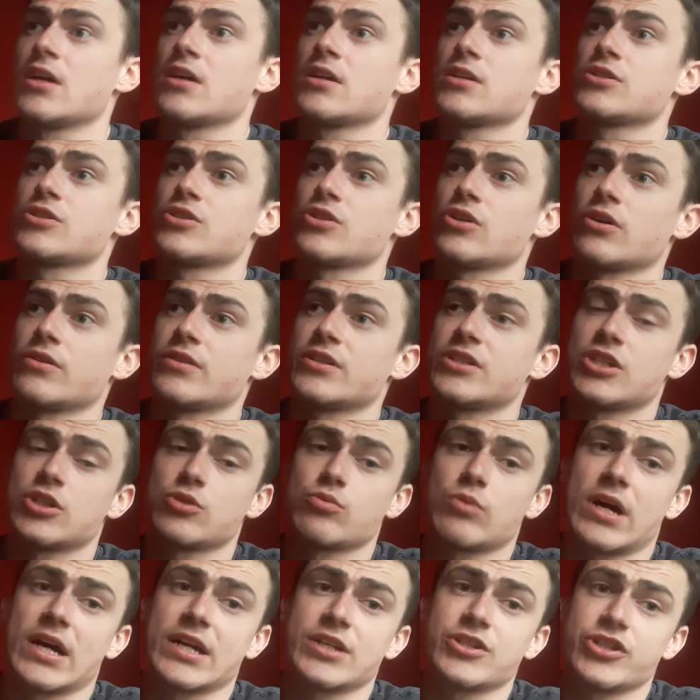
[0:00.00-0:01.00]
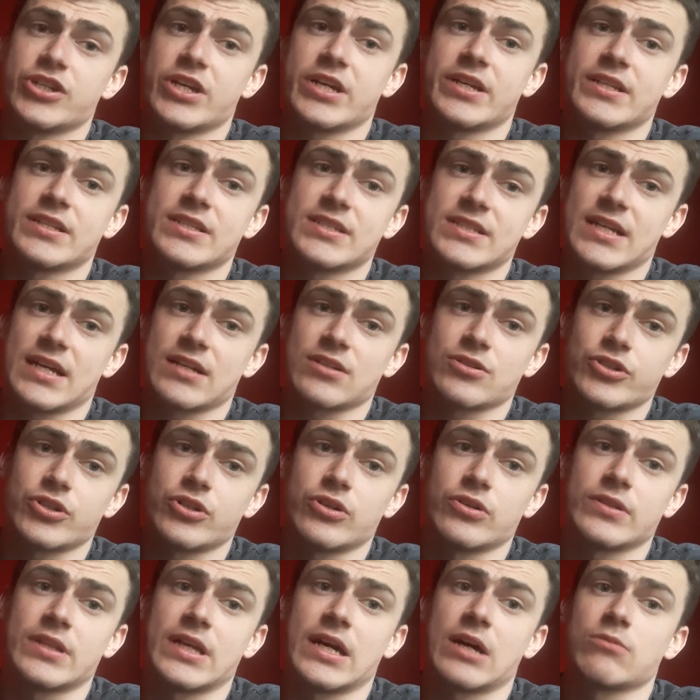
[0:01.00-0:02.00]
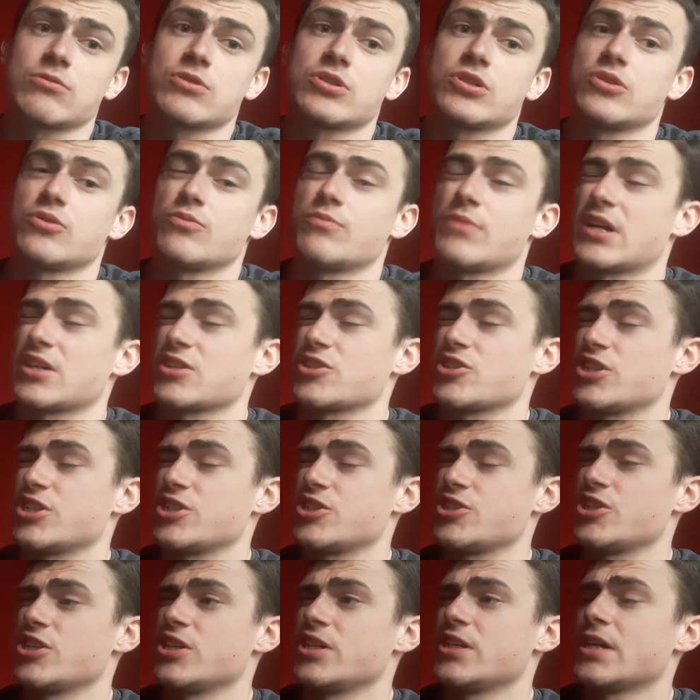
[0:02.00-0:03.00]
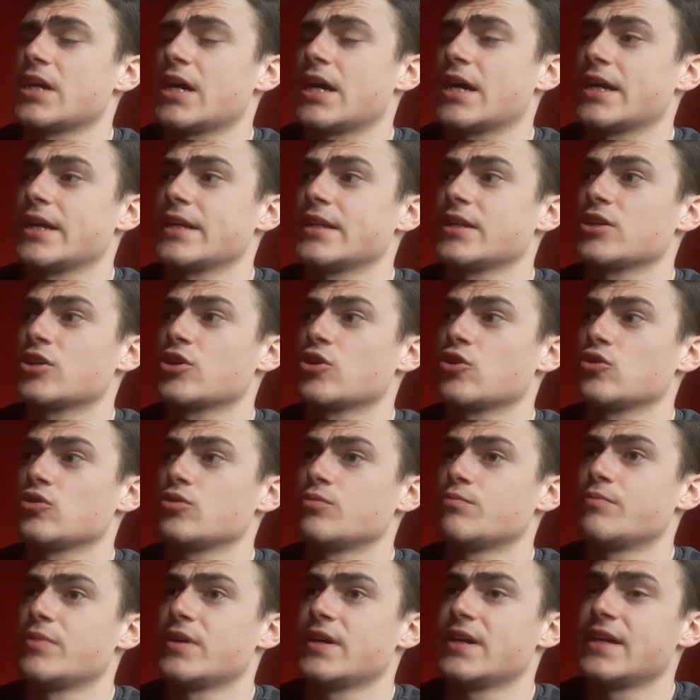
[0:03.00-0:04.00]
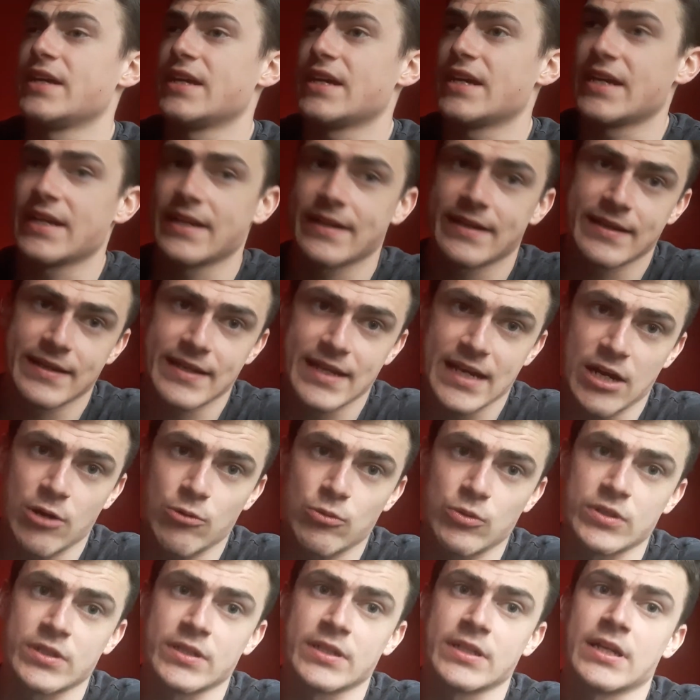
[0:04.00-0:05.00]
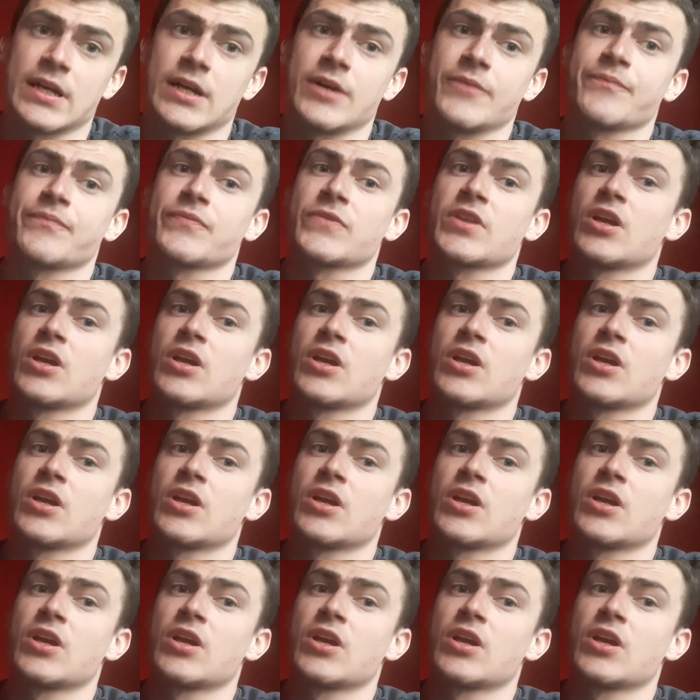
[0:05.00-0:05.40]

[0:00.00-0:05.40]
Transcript: So this is why Jadon Sancho now to Manchester United could be in doubt on that.